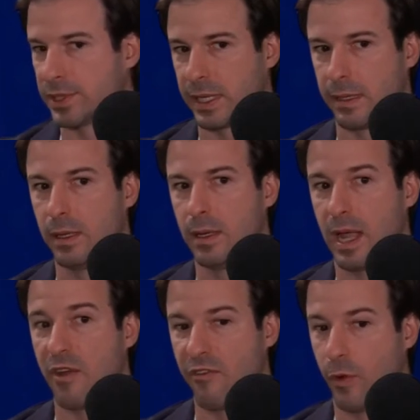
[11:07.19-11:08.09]
And
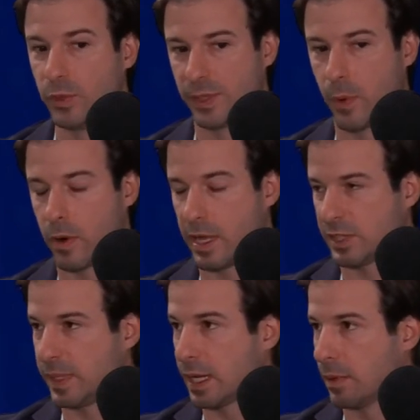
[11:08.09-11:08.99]
phone support has
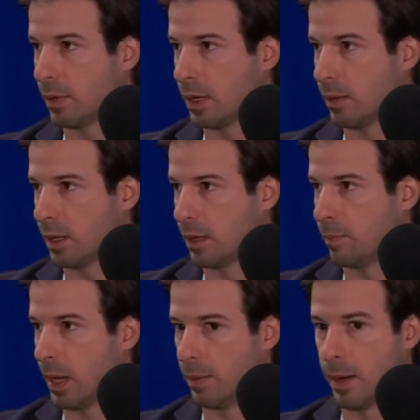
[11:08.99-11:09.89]
become
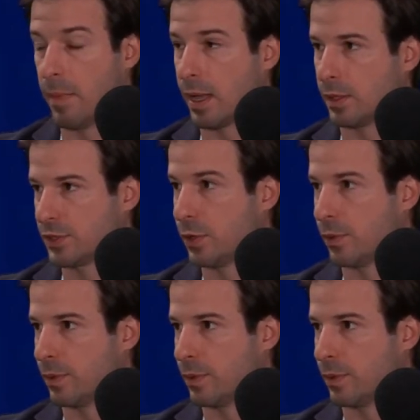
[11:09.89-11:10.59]
a milestone